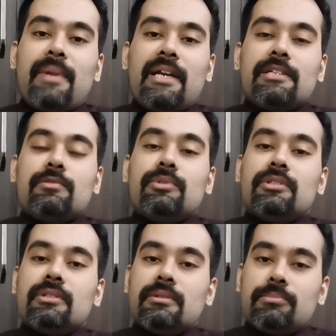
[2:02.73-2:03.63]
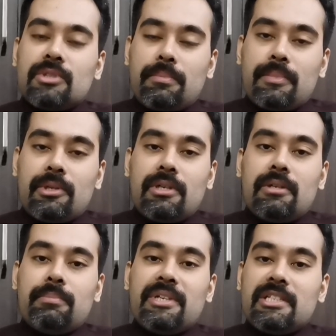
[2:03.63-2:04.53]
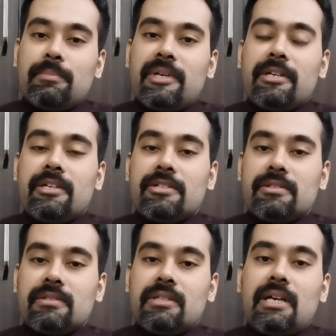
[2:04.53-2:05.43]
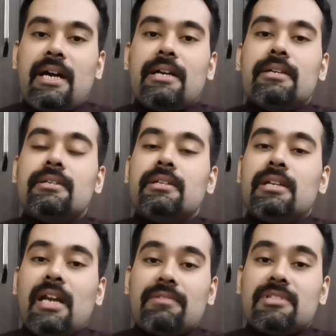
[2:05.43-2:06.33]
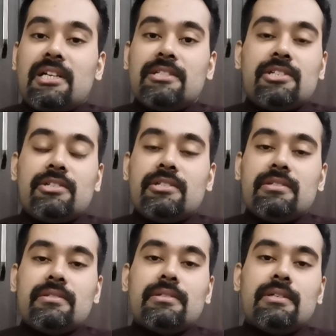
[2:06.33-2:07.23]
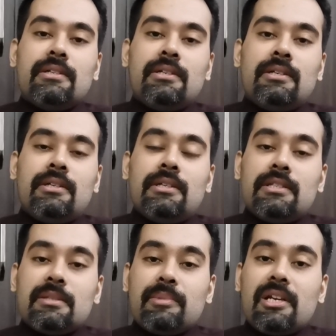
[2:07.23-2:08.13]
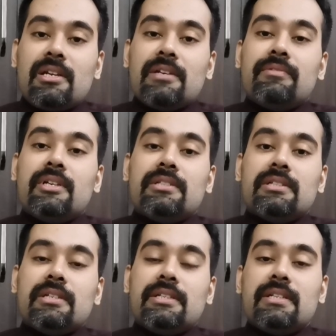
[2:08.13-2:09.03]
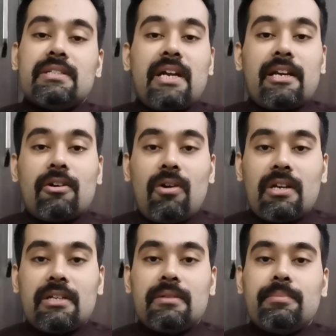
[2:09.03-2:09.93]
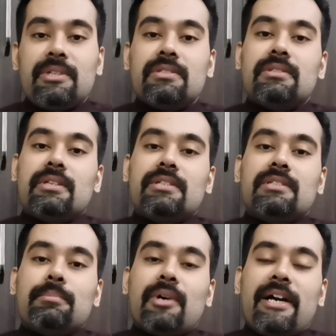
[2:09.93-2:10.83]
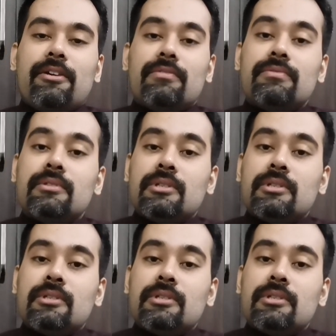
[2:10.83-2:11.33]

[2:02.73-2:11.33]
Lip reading: managed with some basic medications and lifestyle changes. Similarly, if there is a intestinal colic, means there is some kind of